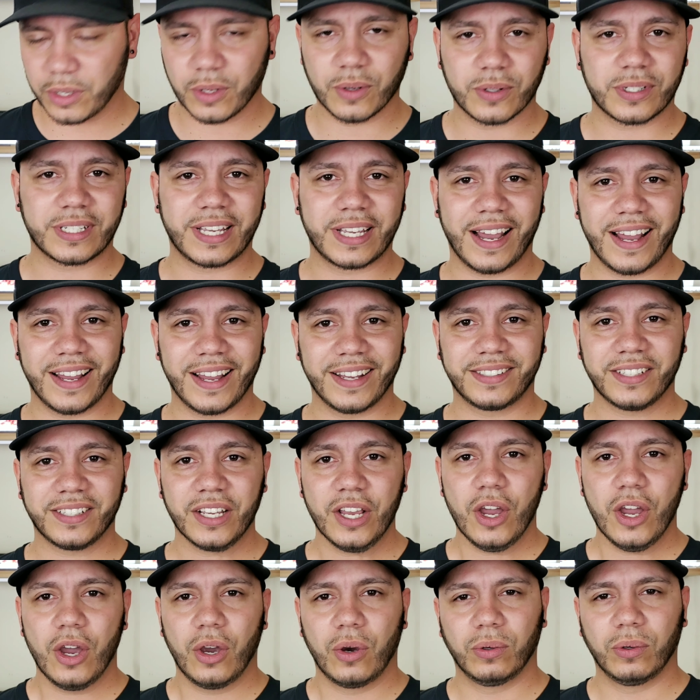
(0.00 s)
of those guys
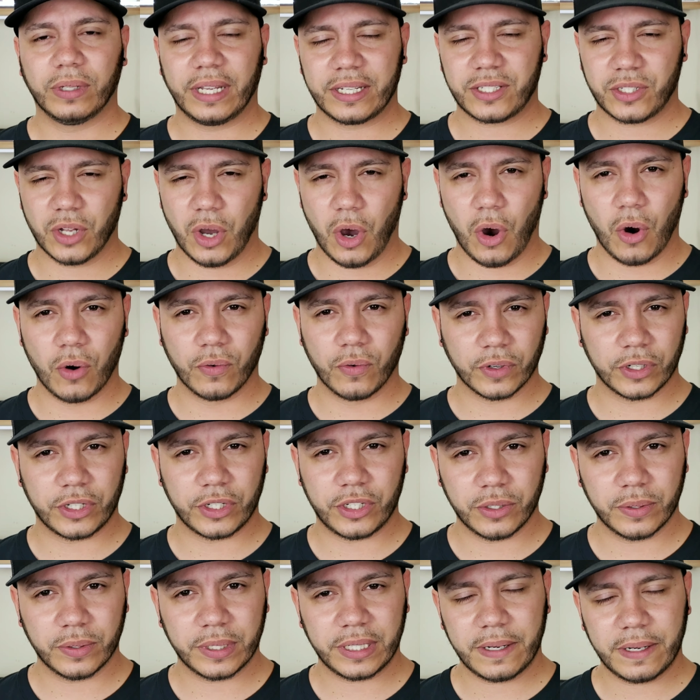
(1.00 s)
who likes to
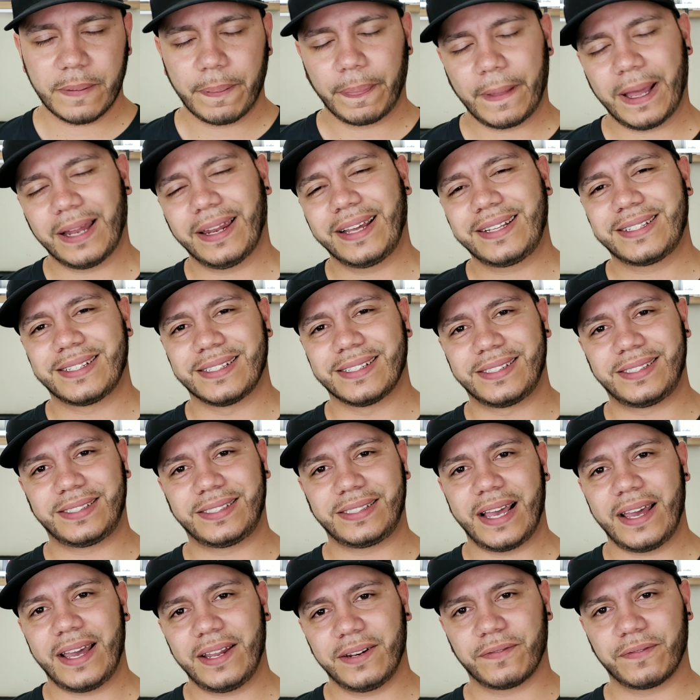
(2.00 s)
overdo it. I like to
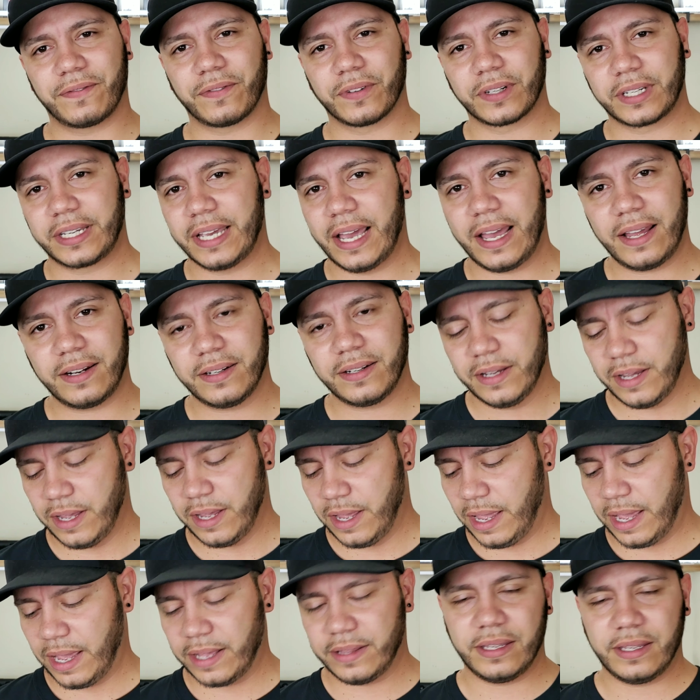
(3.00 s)
set and forget.
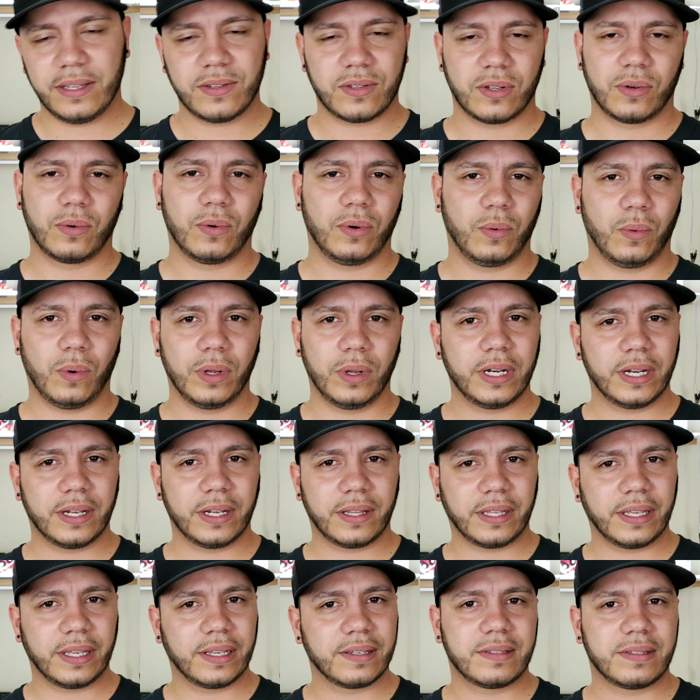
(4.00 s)
And these are one of
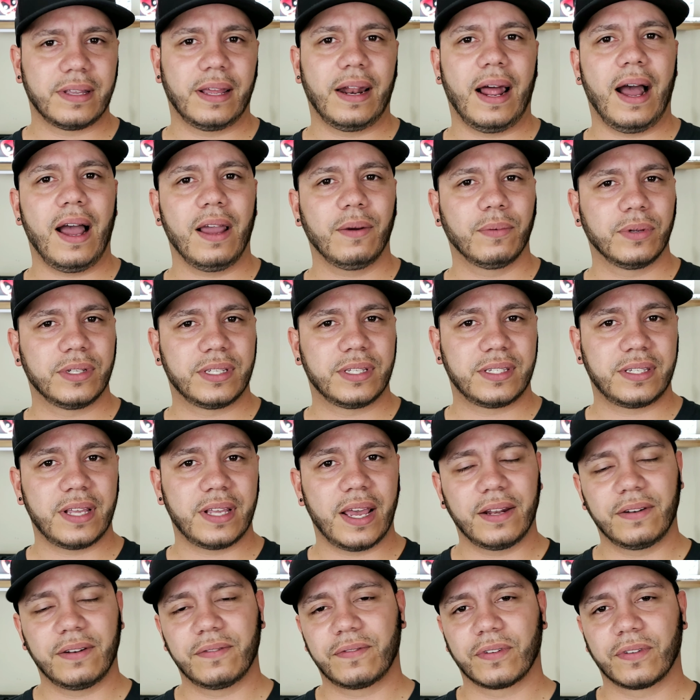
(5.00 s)
the things that I would
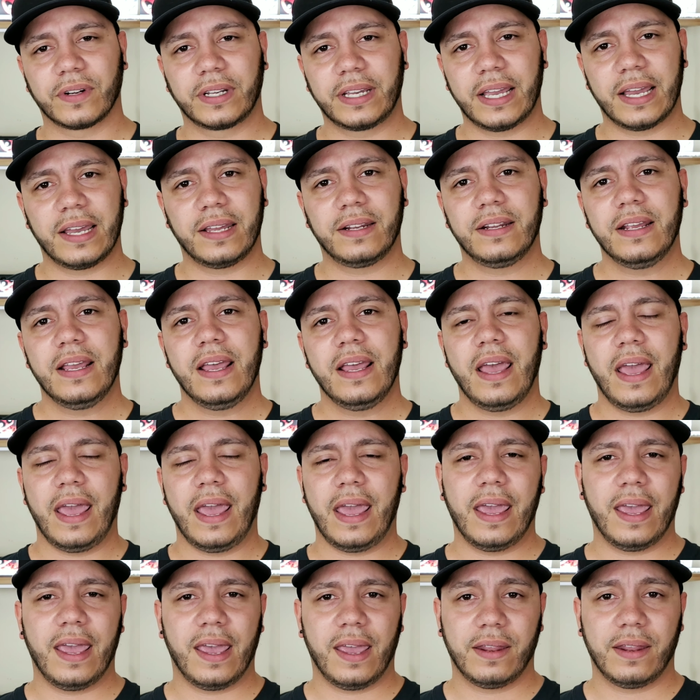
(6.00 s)
set and forget.
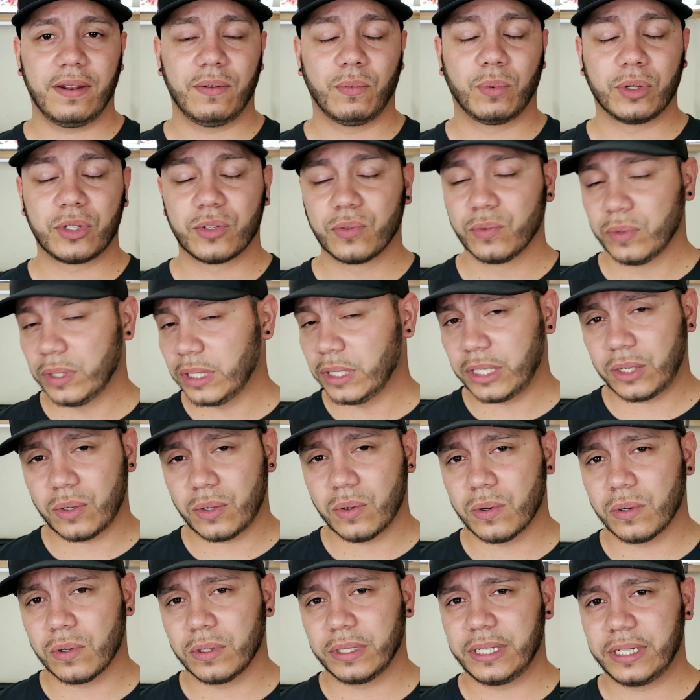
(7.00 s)
And what's really
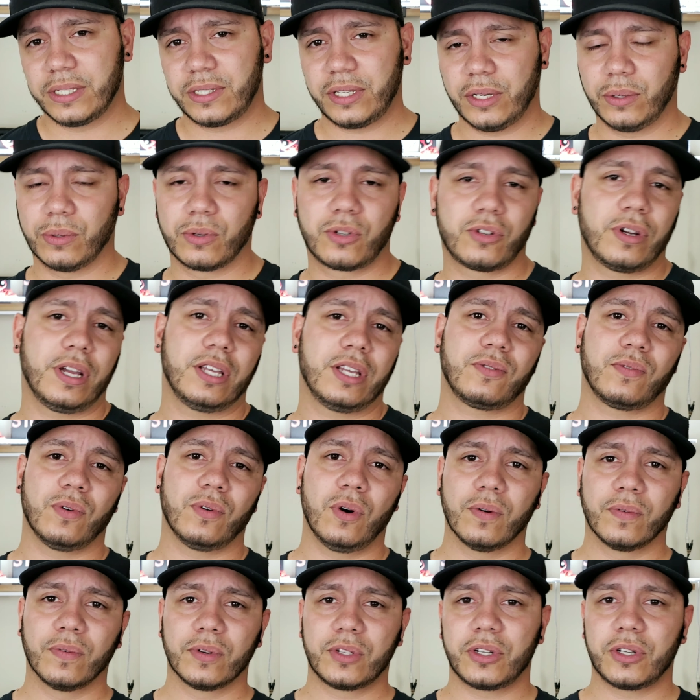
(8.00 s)
cool is it will
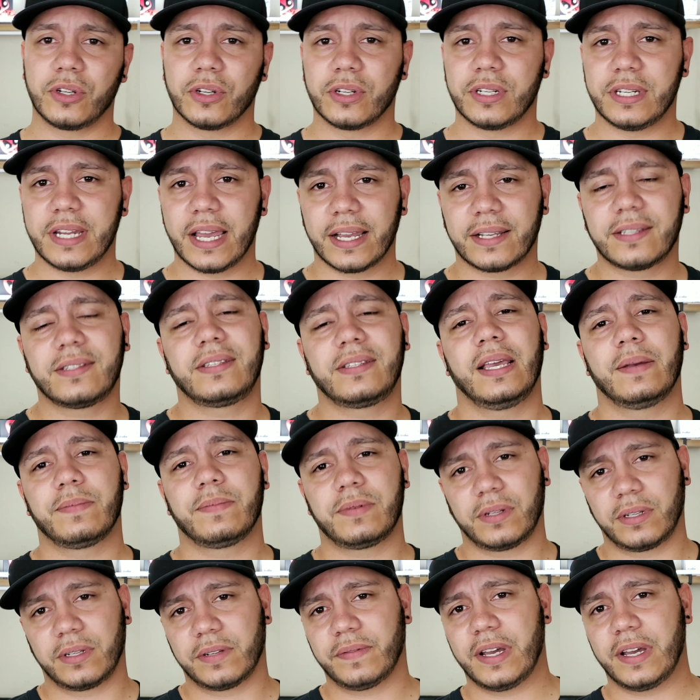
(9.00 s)
transfer over to your next
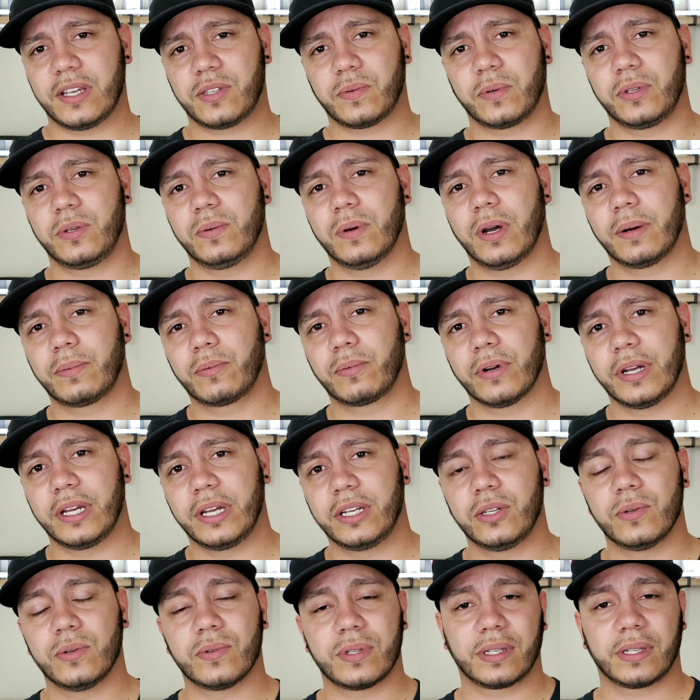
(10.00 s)
Samsung device when you
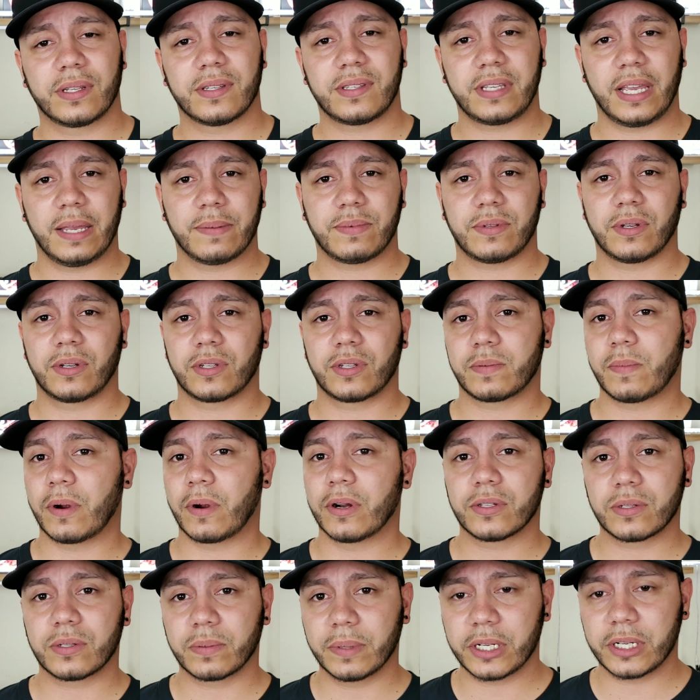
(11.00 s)
upgrade using the Samsung
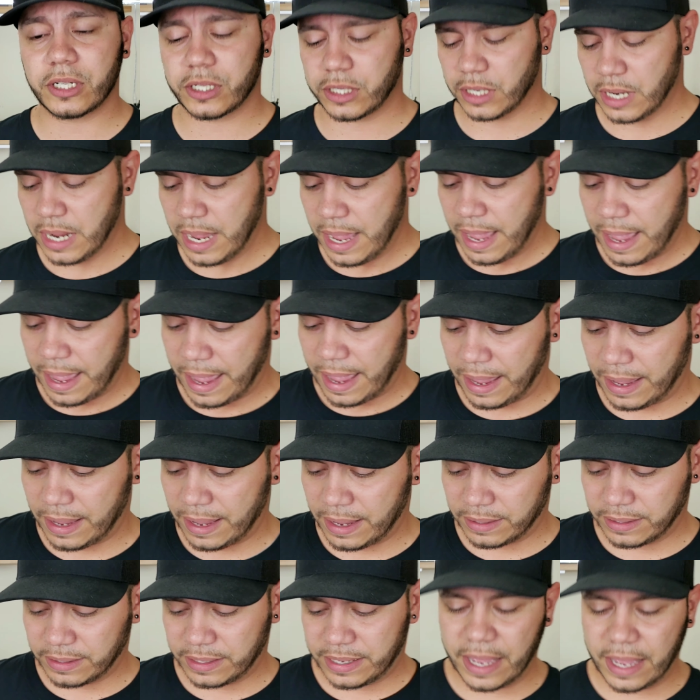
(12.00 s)
Smart Switch
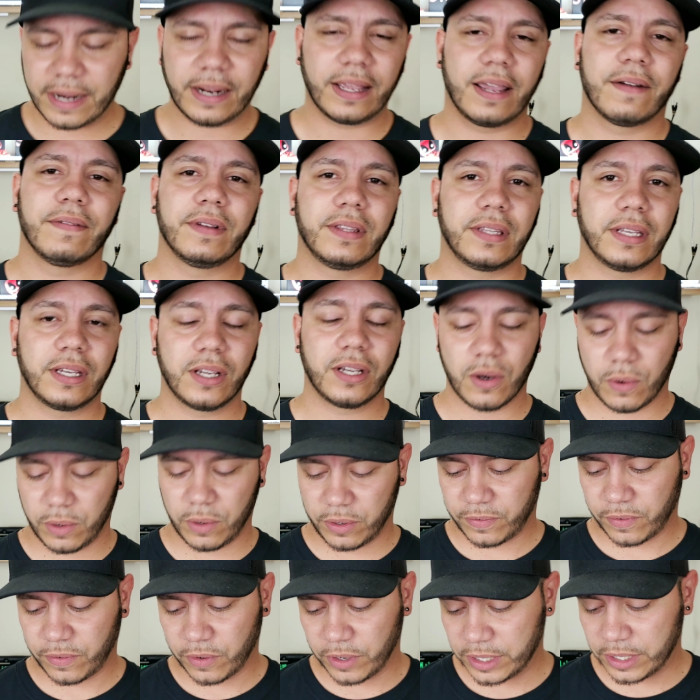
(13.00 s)
and getting everything
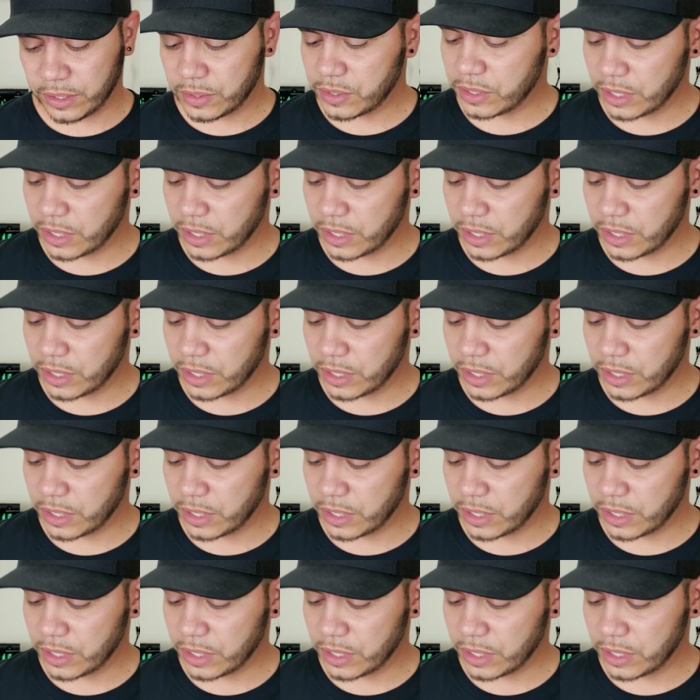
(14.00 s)
going for you.